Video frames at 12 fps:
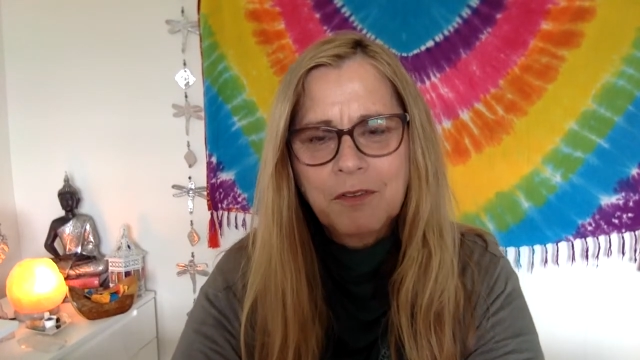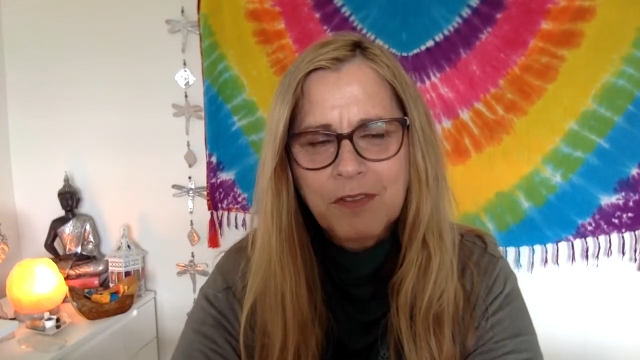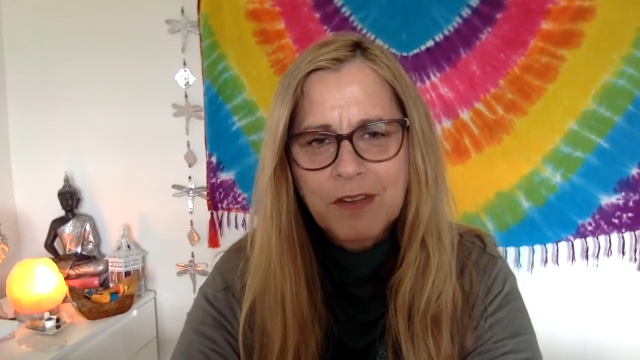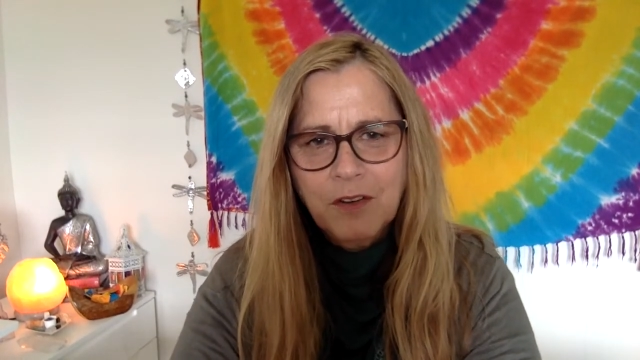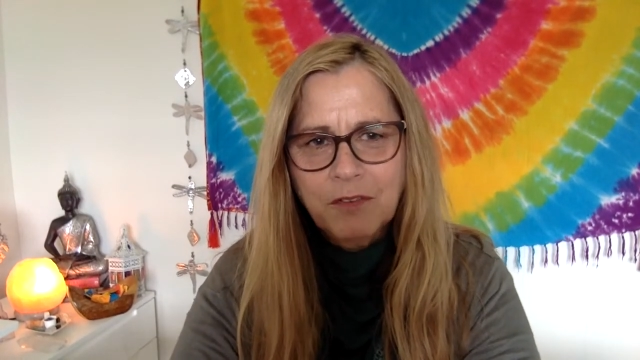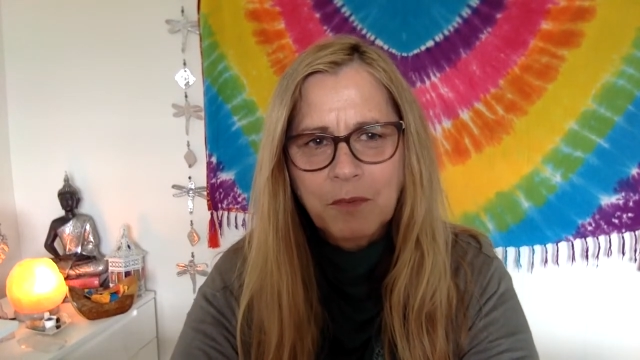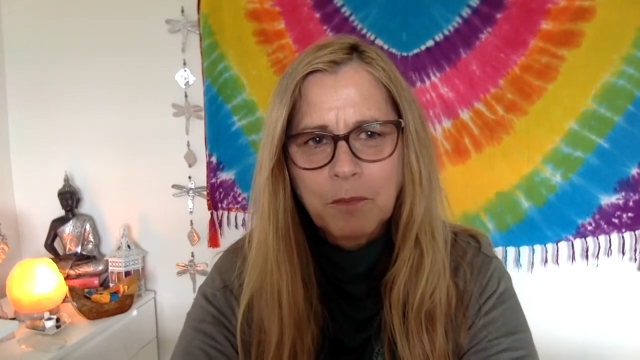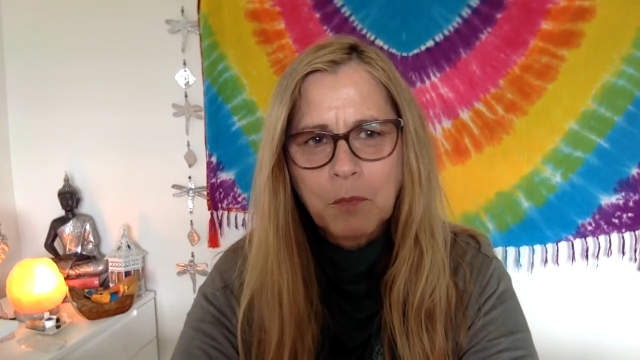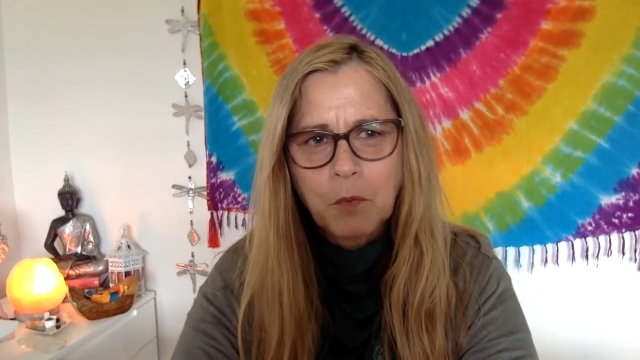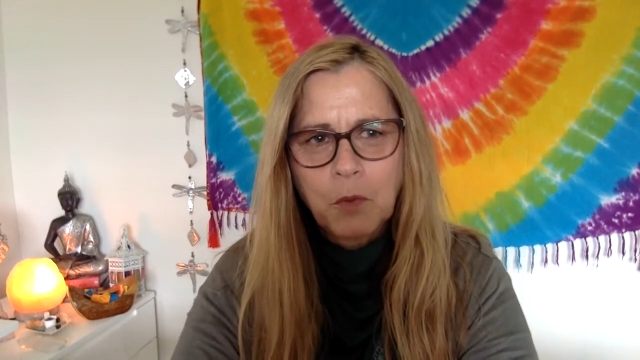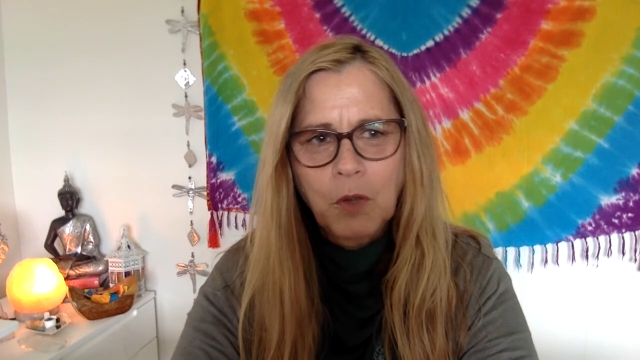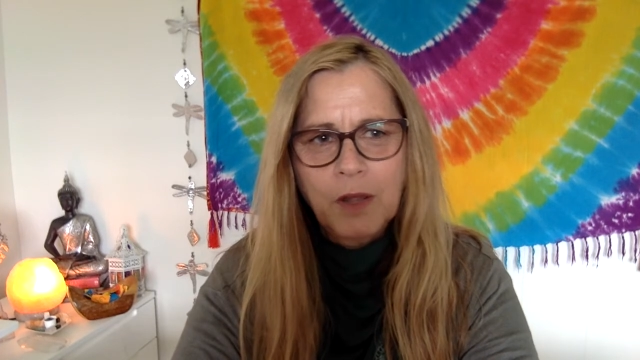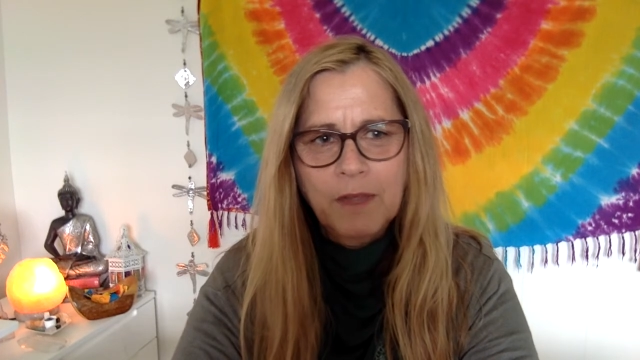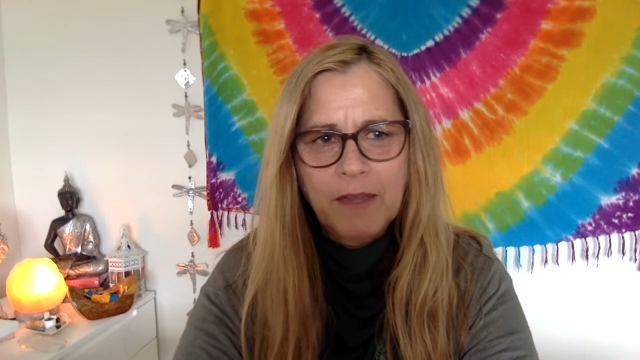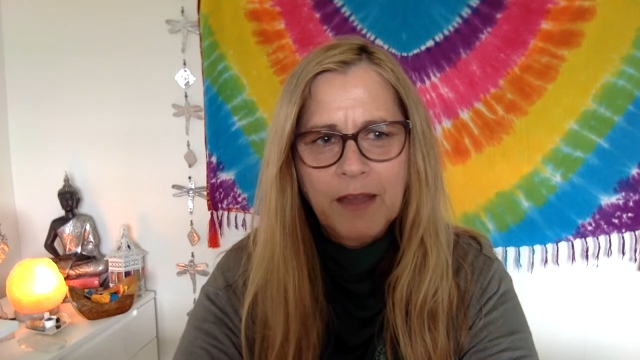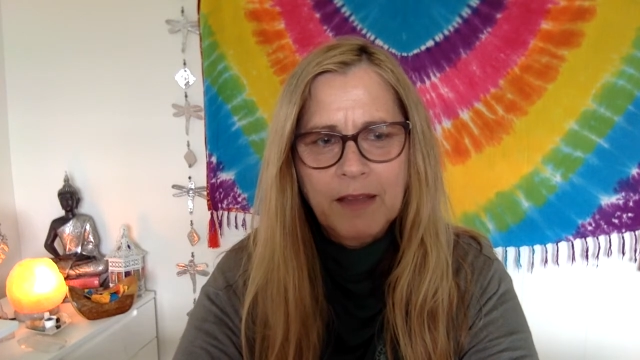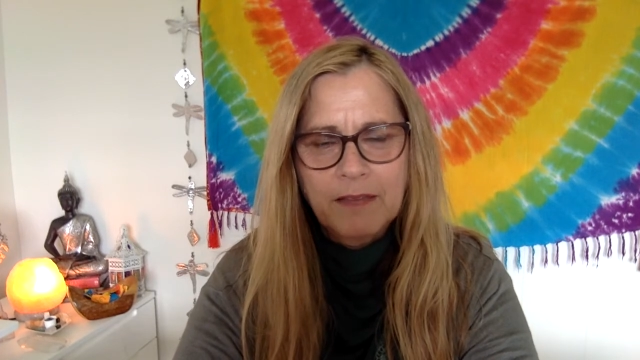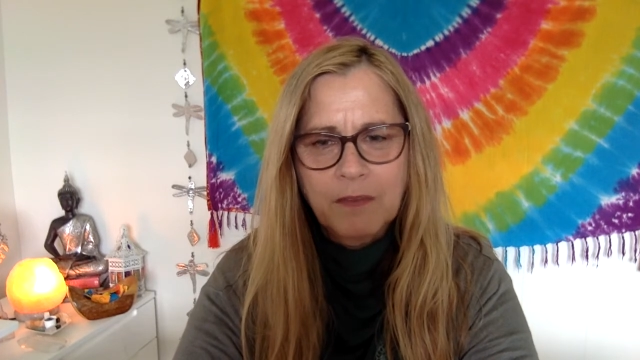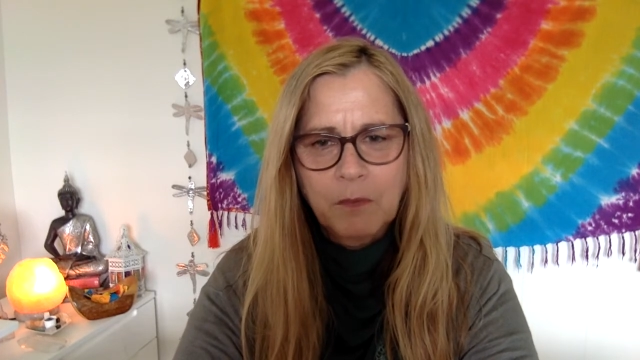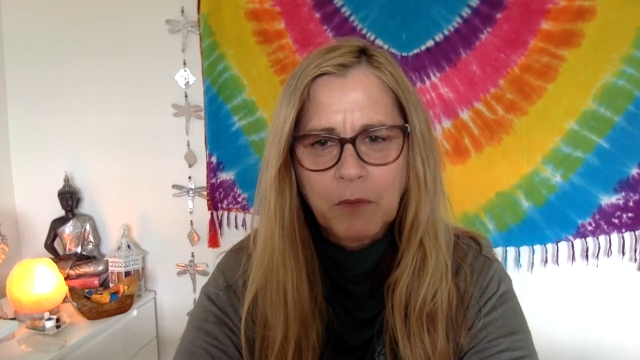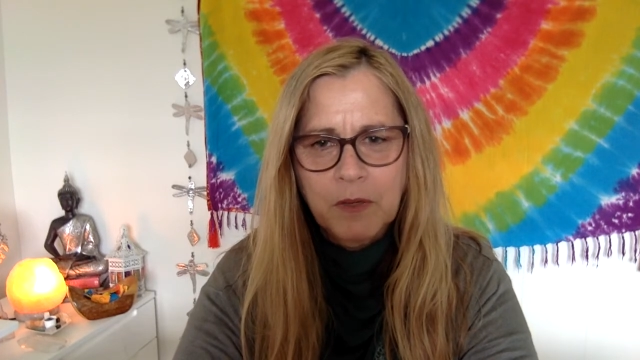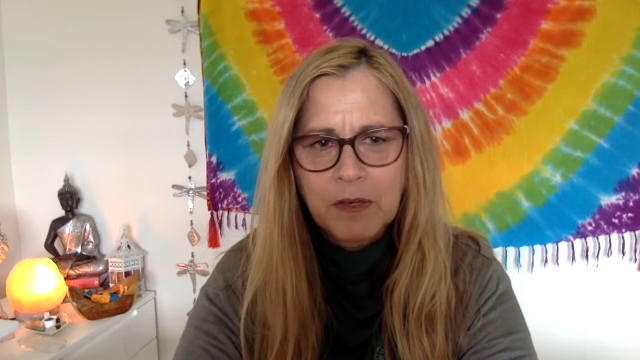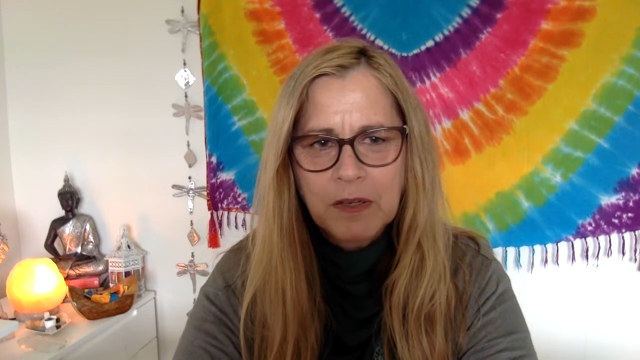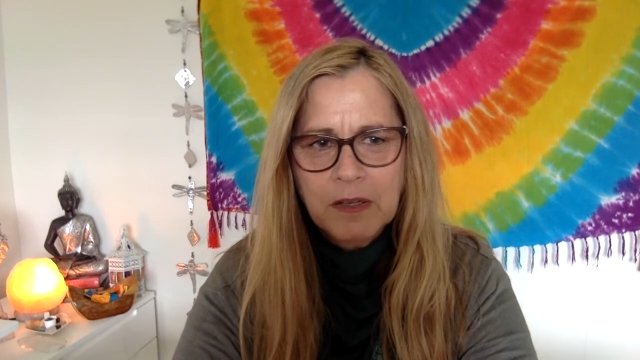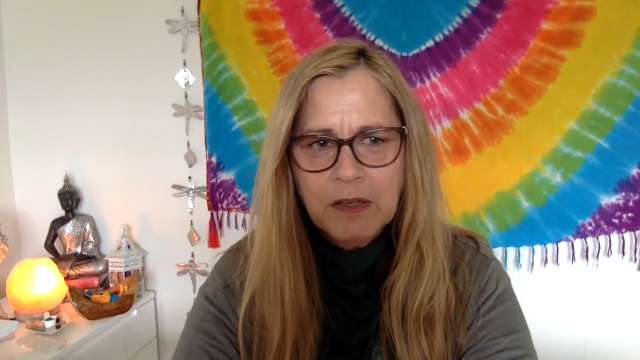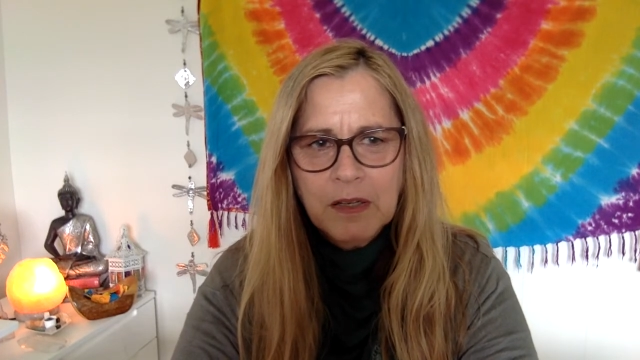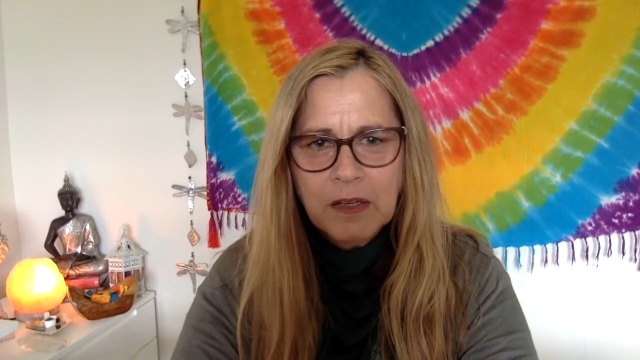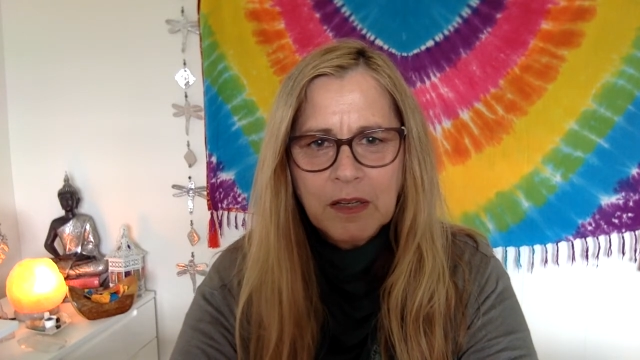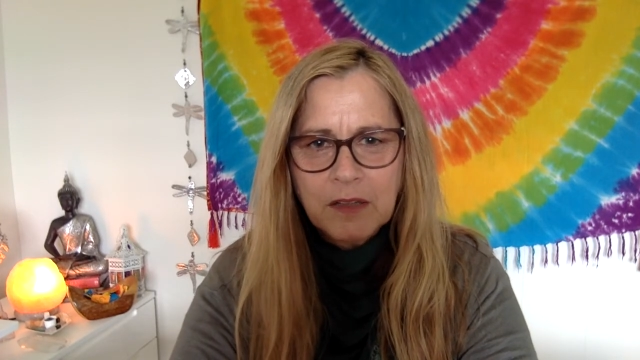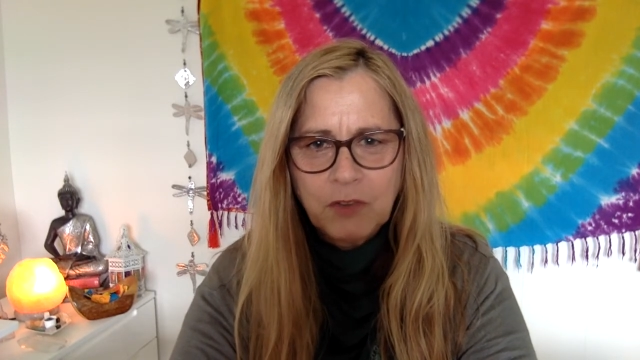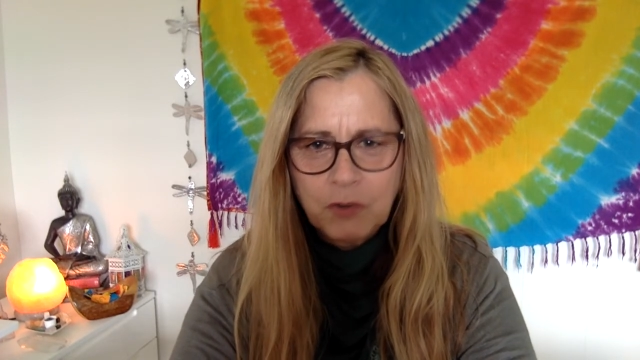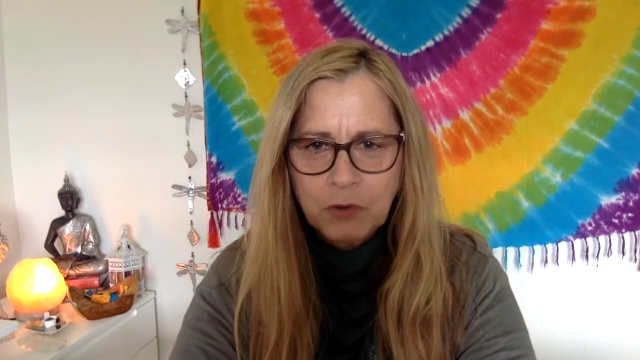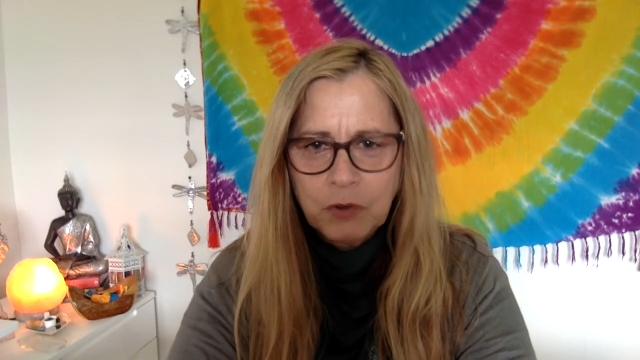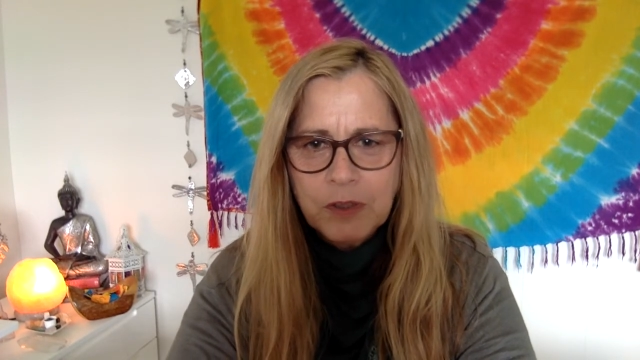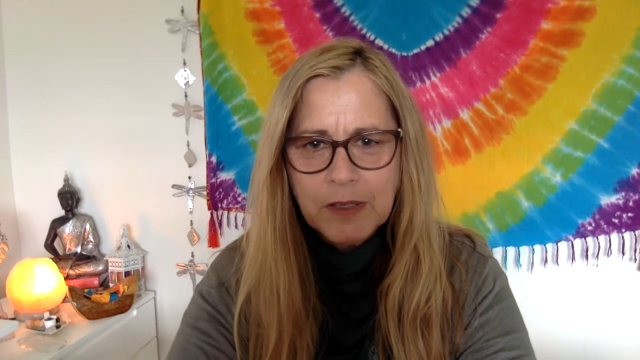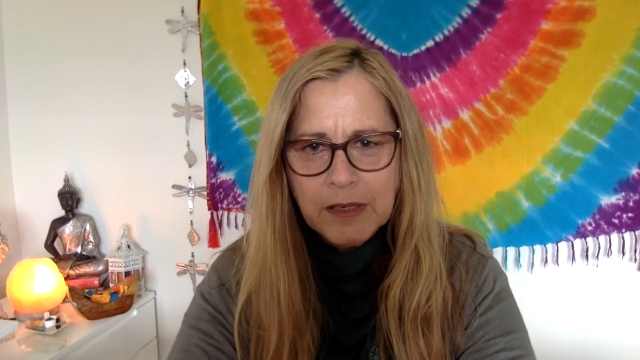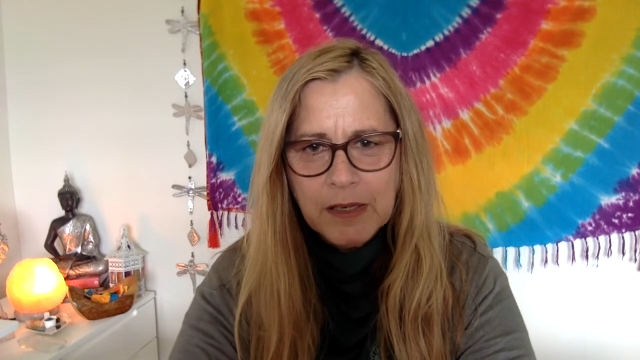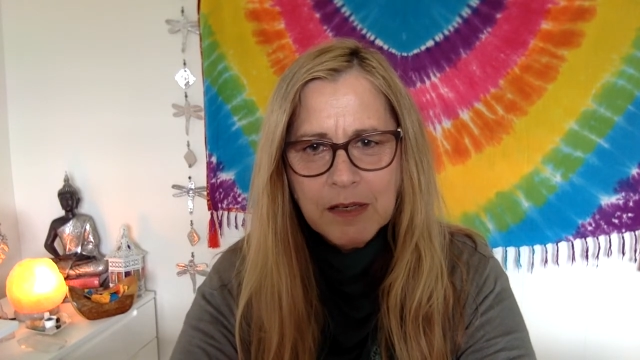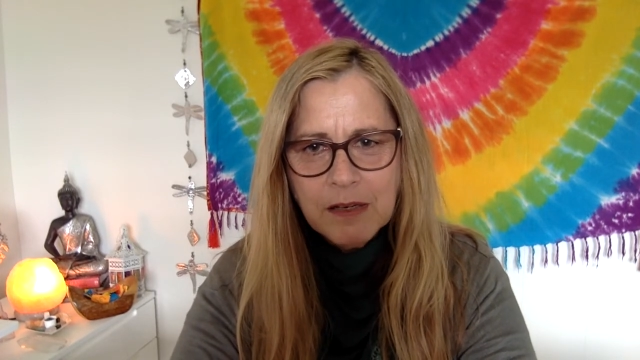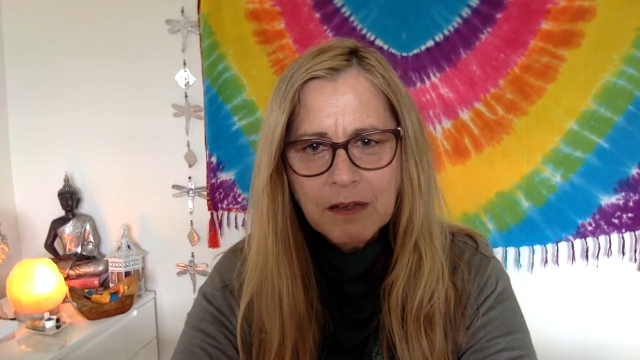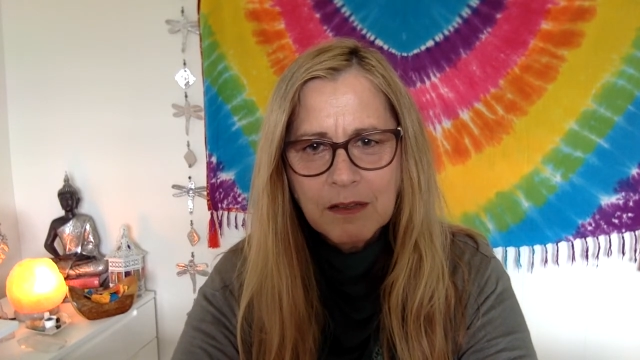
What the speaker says: Think of it more like that we're tuning in.